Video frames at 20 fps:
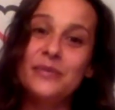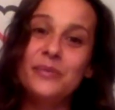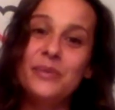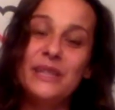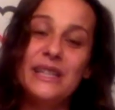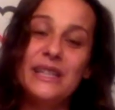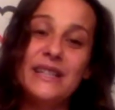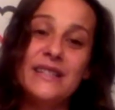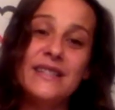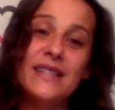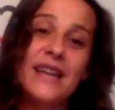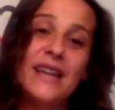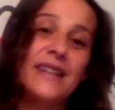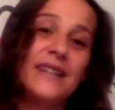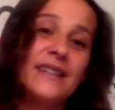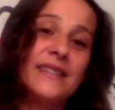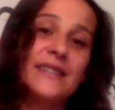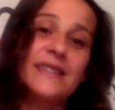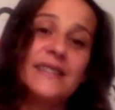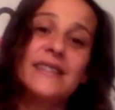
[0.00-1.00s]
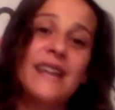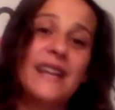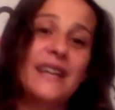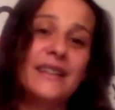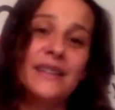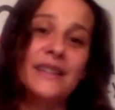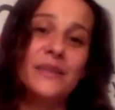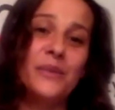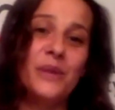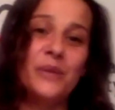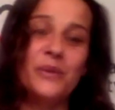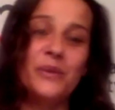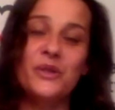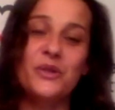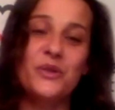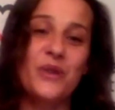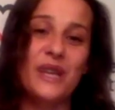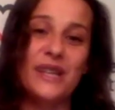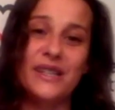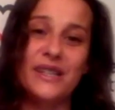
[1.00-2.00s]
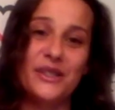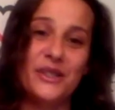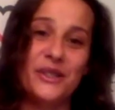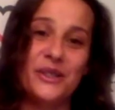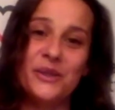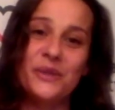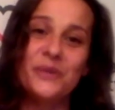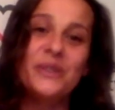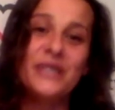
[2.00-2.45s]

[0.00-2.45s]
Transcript: because that is exactly what we're trying to do.